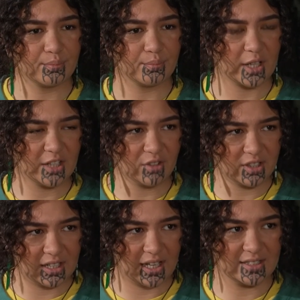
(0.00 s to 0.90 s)
But
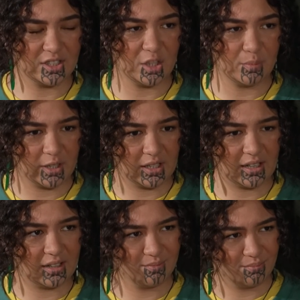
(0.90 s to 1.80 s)
everything has
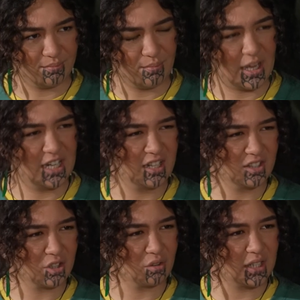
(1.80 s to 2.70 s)
deeper
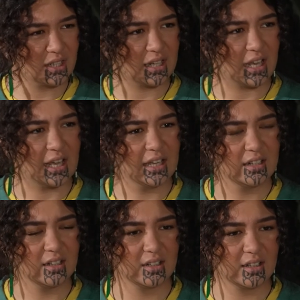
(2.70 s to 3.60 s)
meaning to it, and